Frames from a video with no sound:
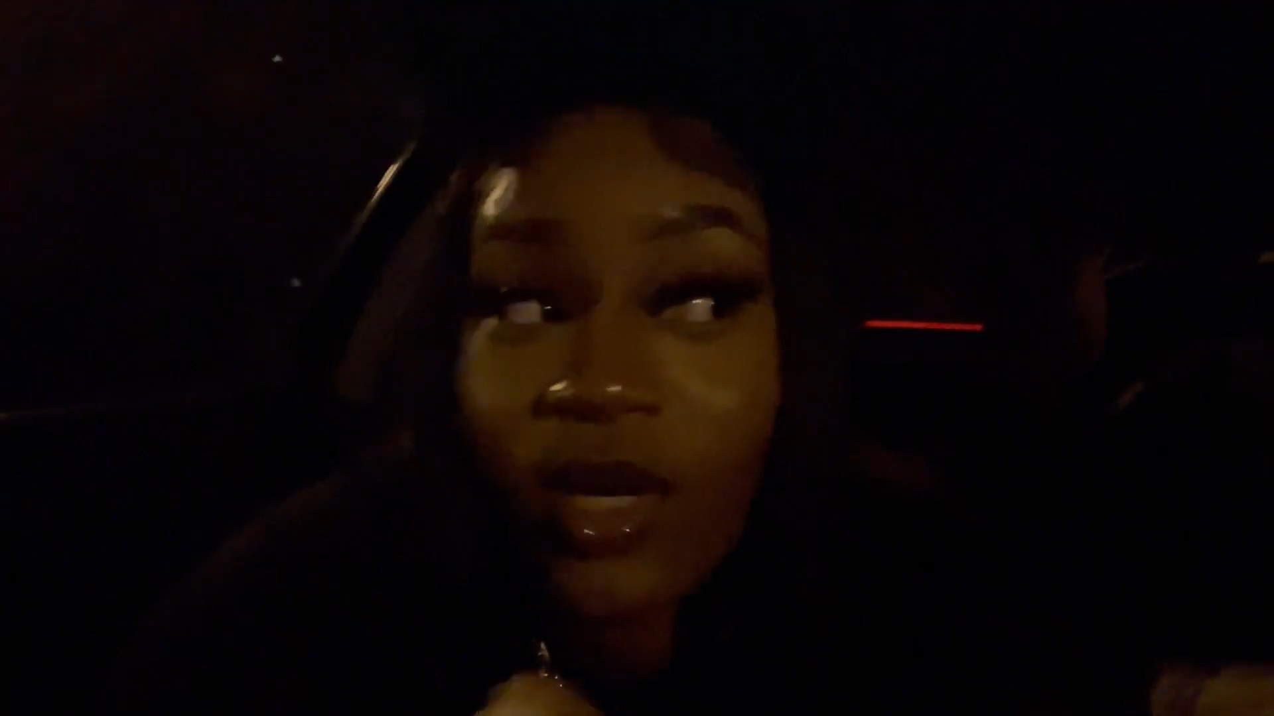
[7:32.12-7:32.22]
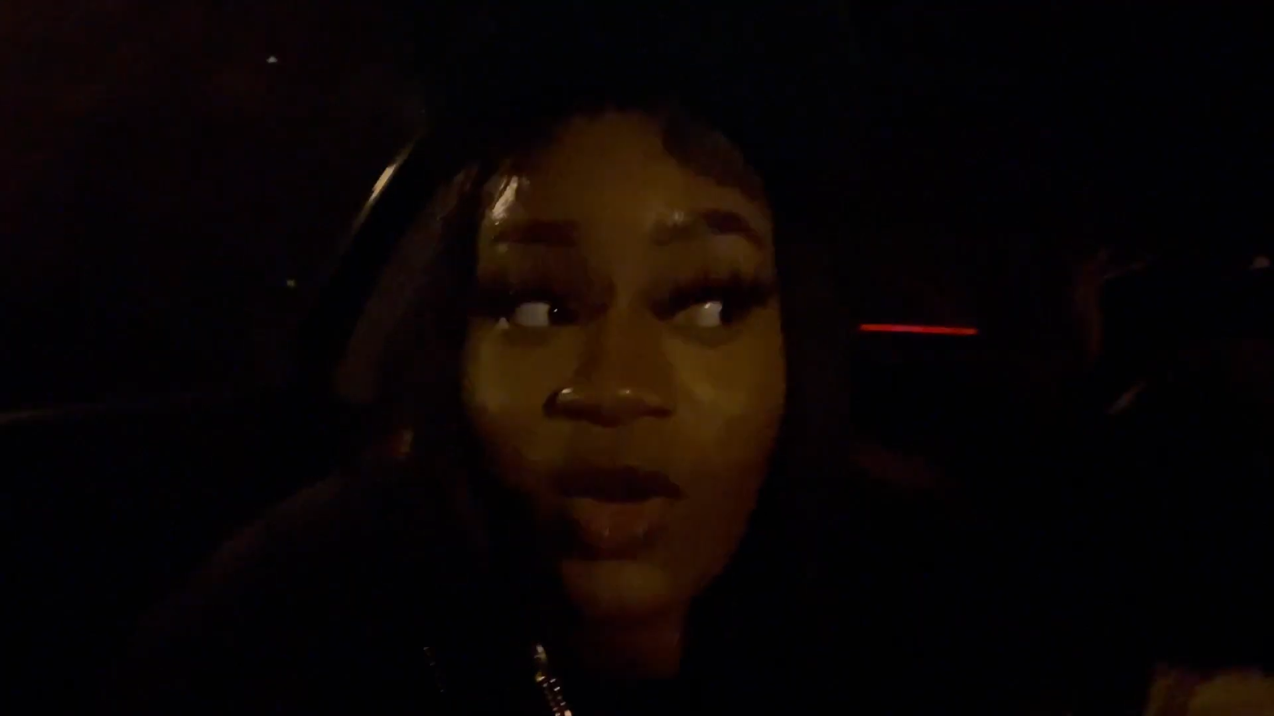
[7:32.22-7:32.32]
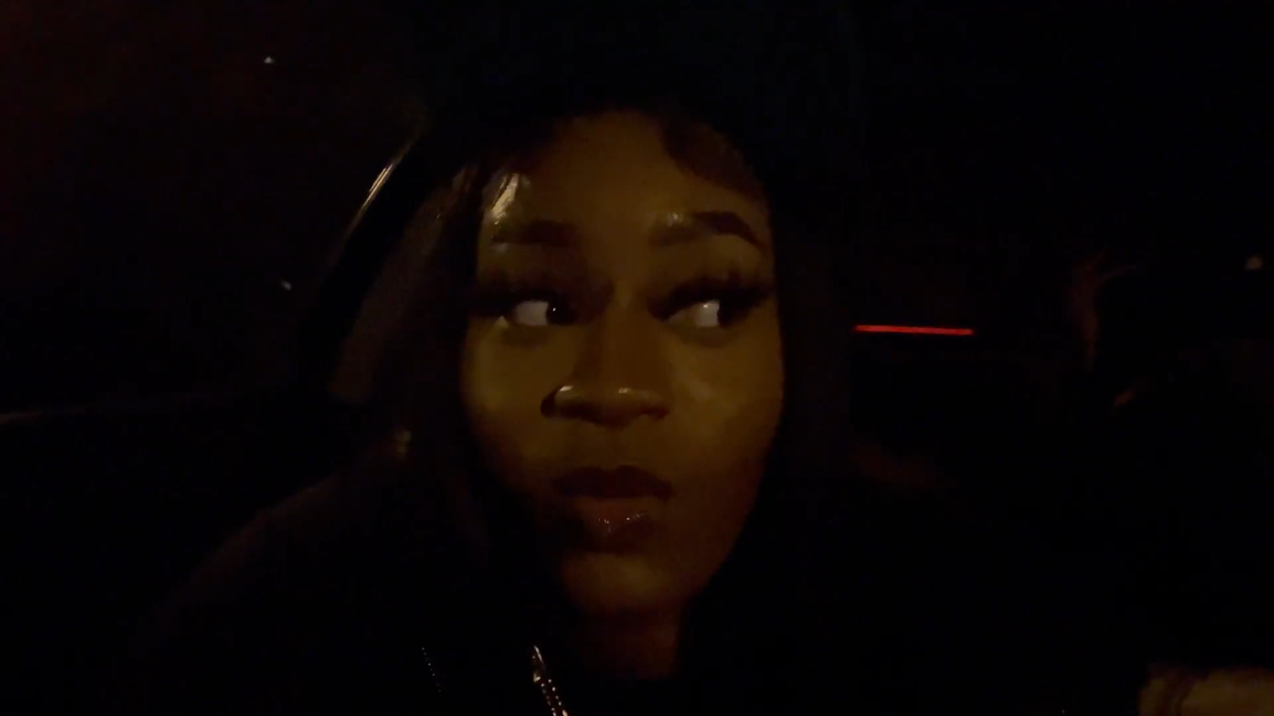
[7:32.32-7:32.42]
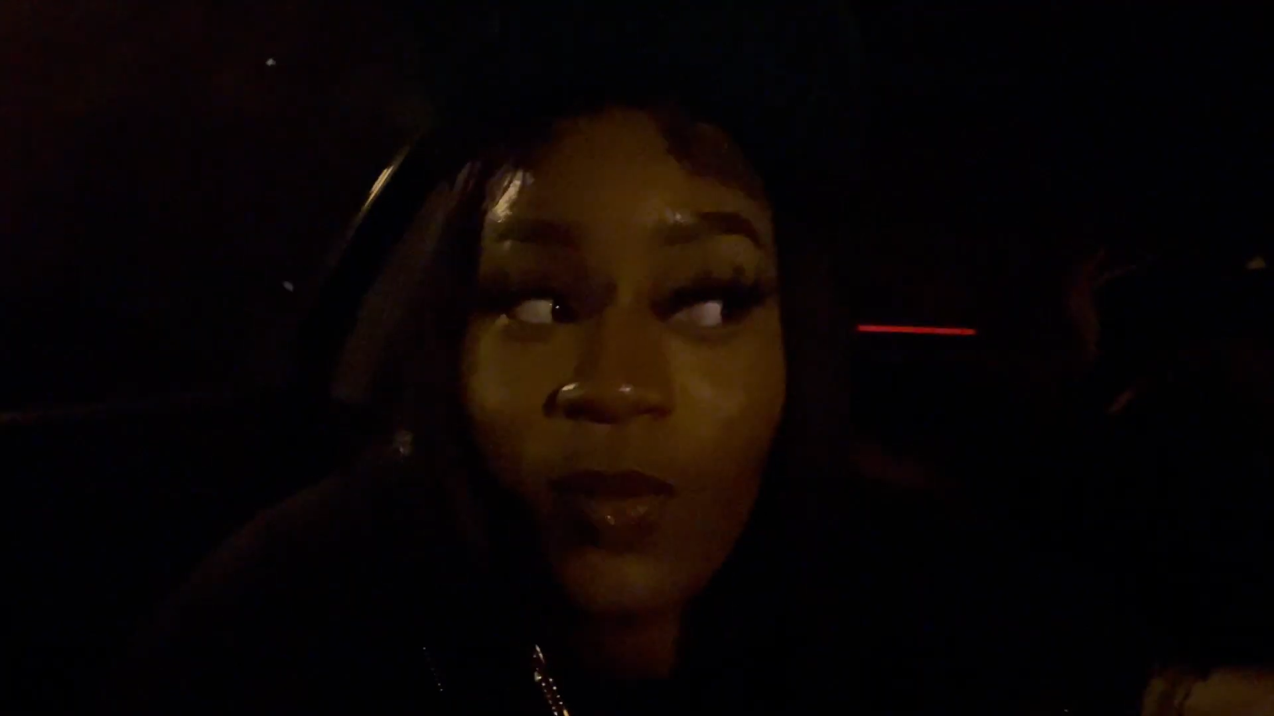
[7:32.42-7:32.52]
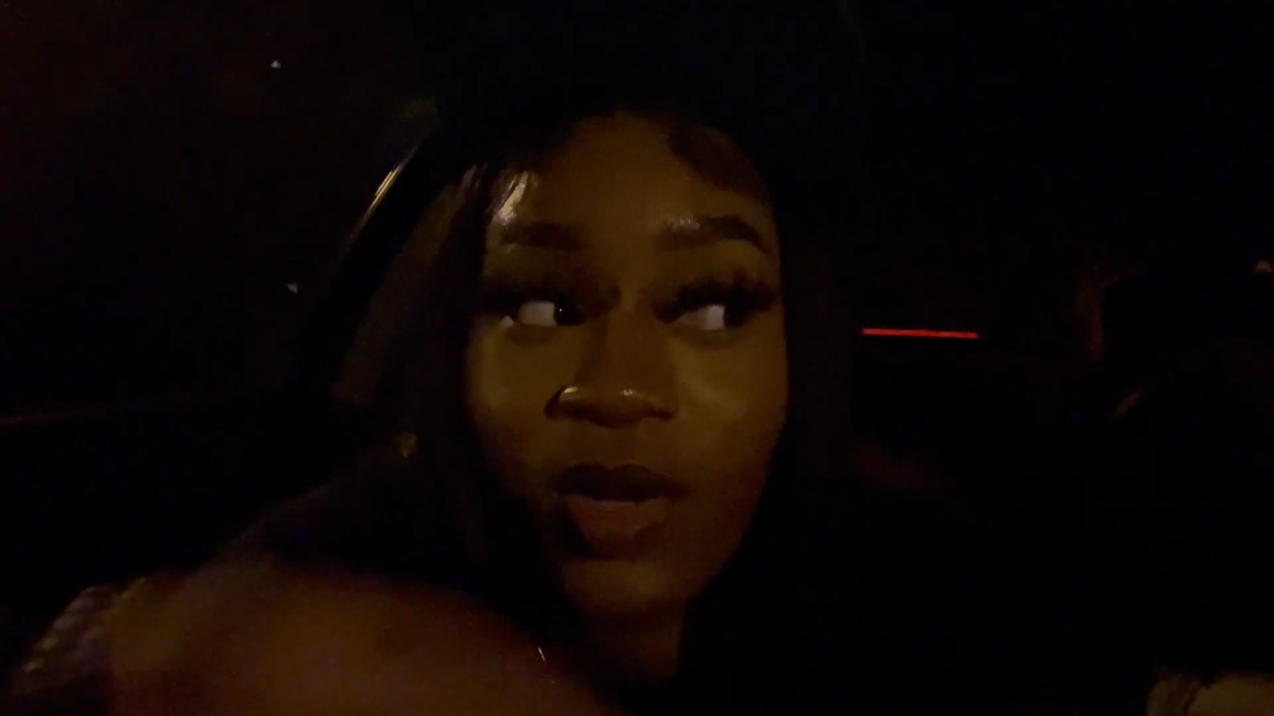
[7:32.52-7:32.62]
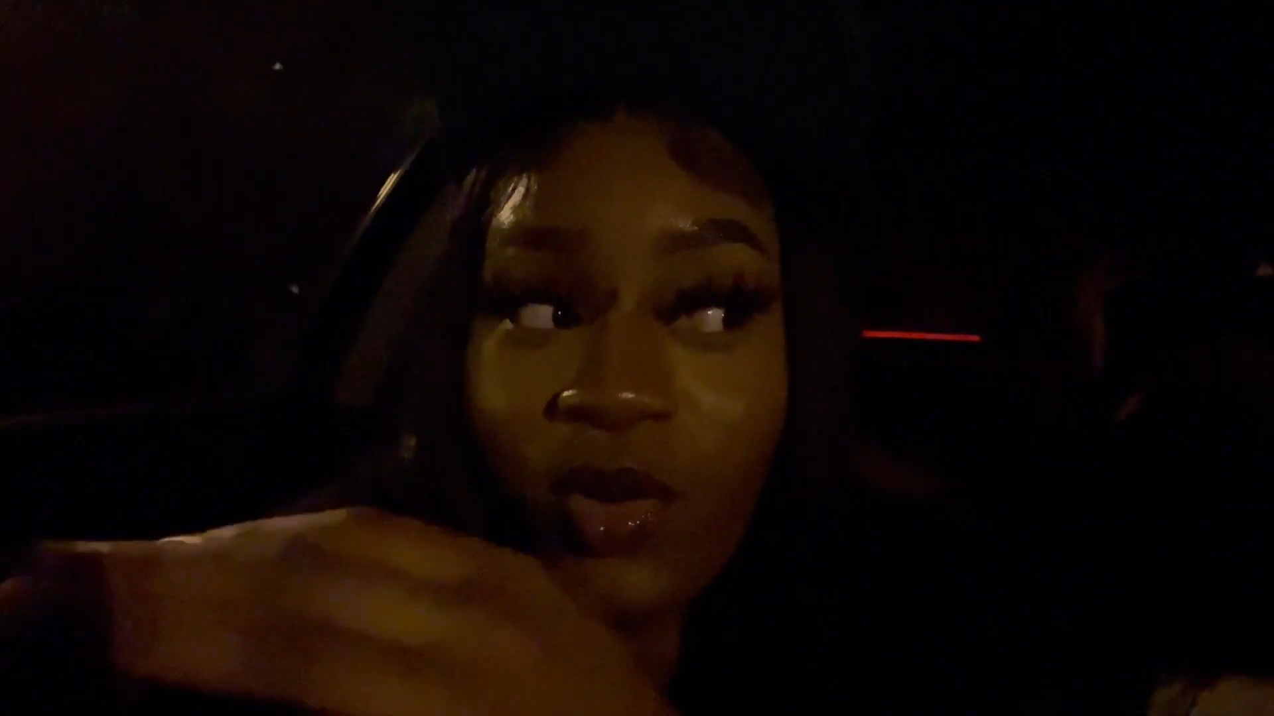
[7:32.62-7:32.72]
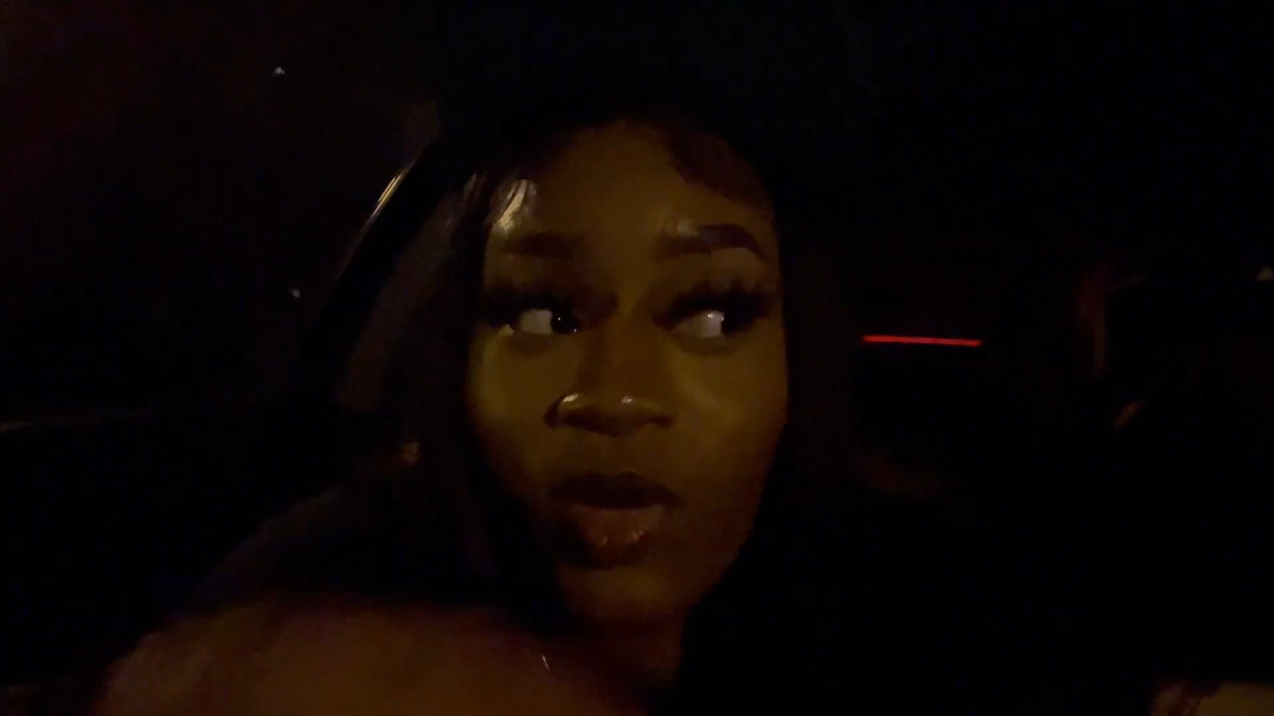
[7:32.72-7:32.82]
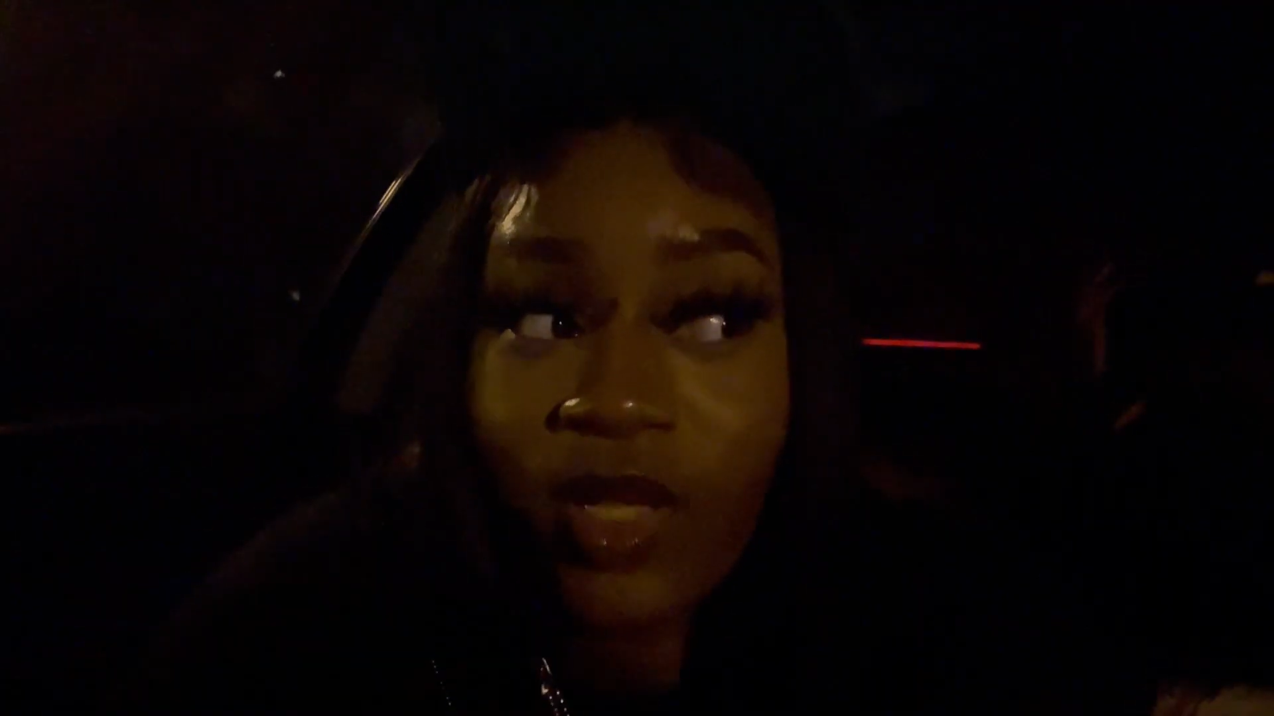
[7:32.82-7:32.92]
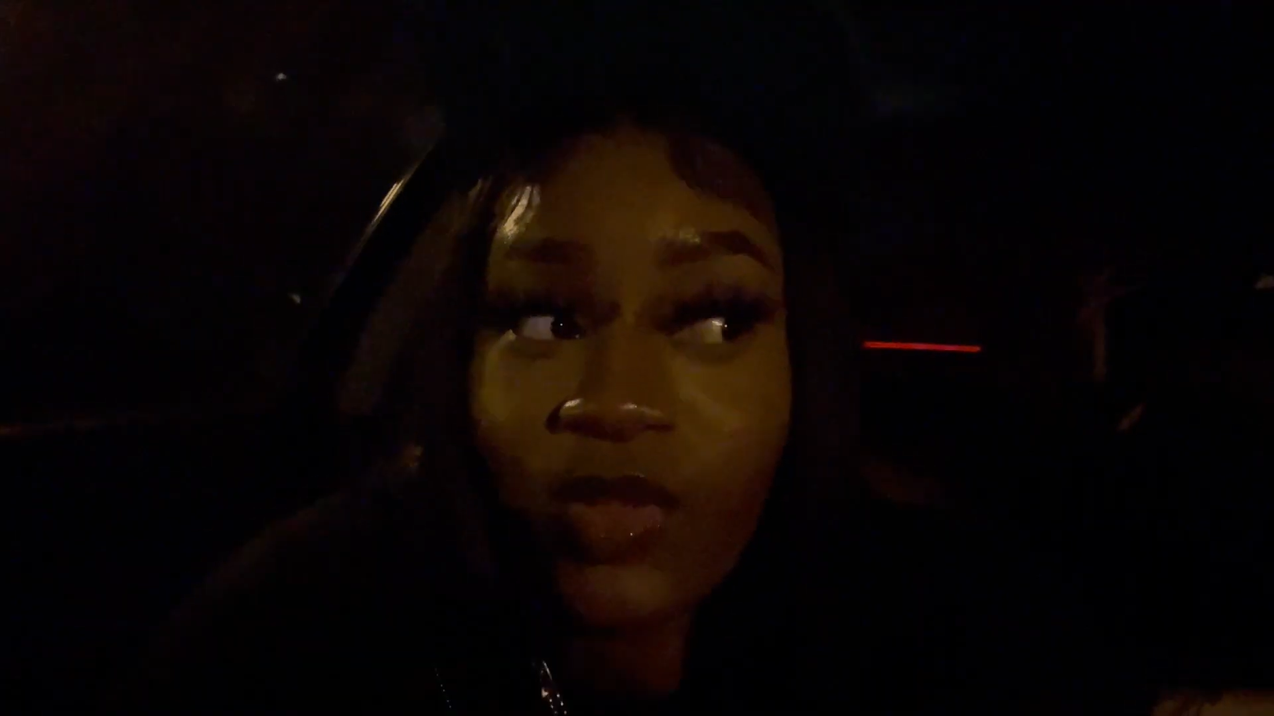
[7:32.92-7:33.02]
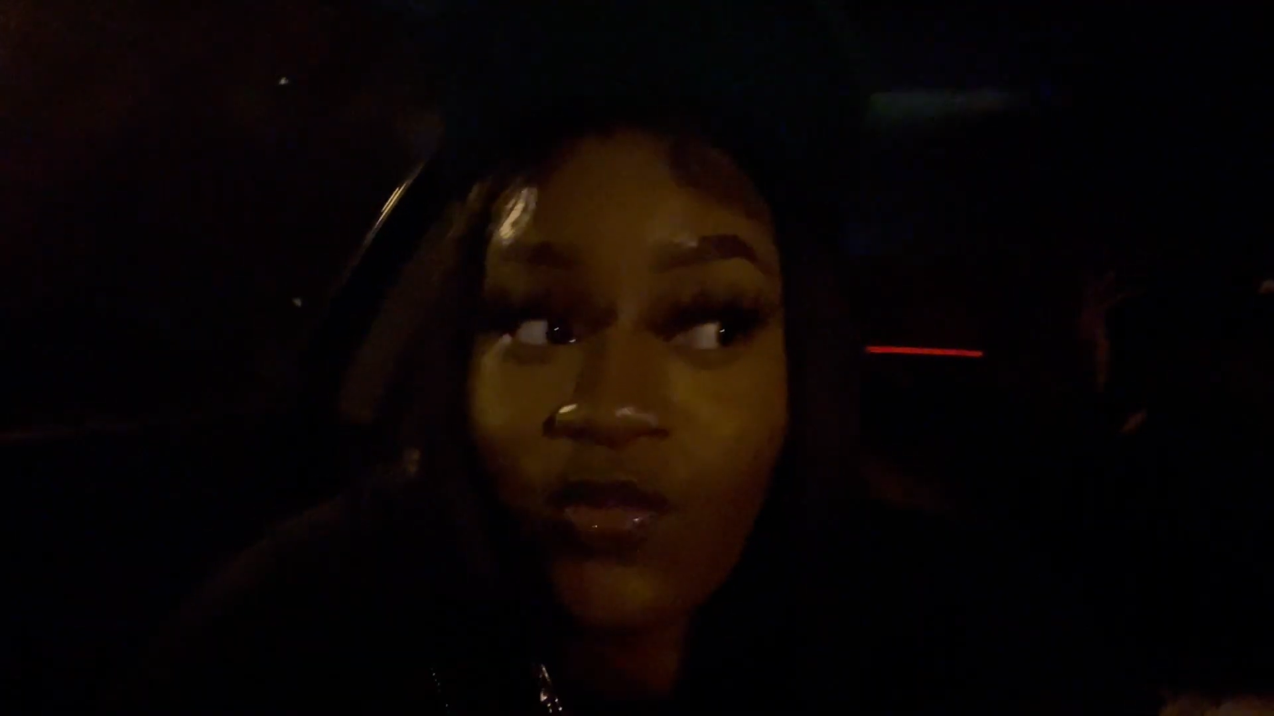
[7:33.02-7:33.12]
now, we're about to go
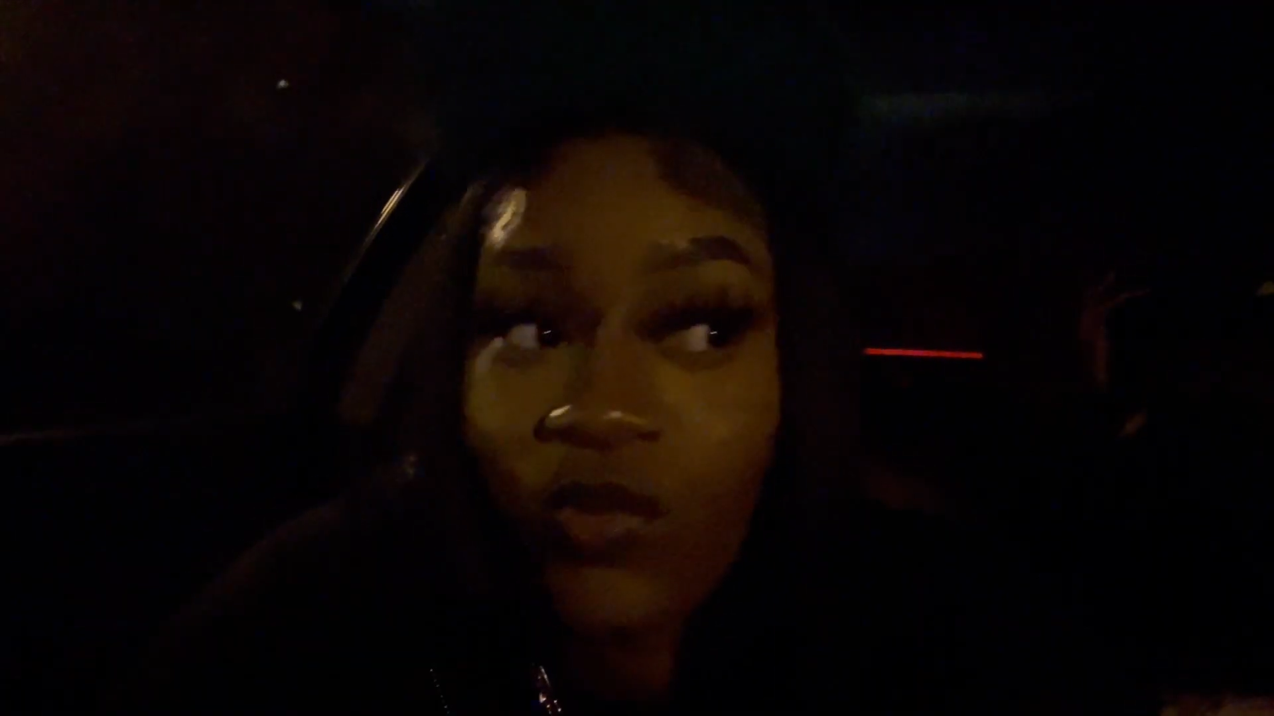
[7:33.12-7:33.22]
get the